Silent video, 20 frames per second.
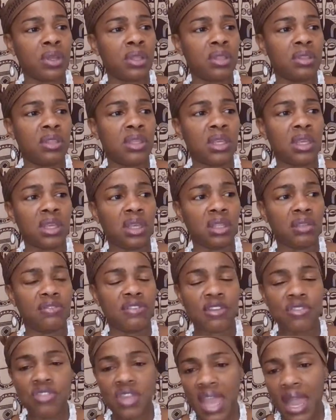the
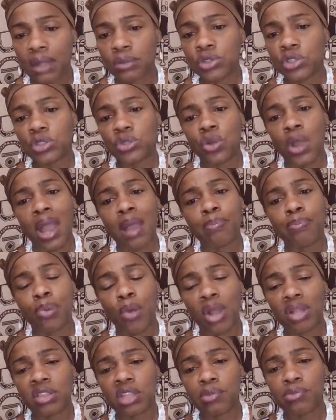discount store I
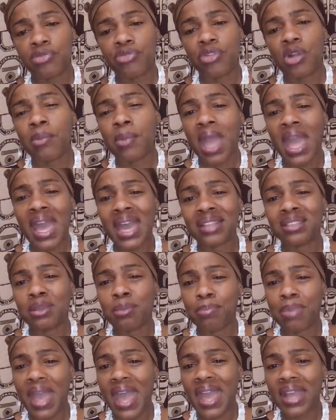bought them from had the
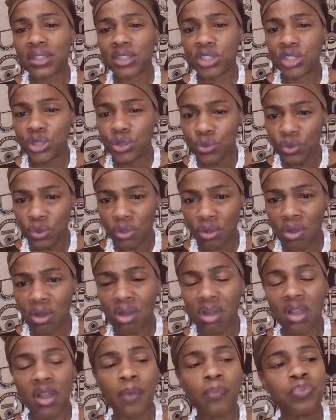bags too
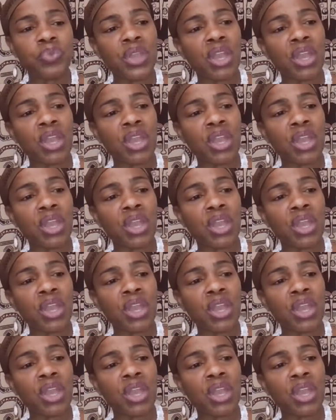long.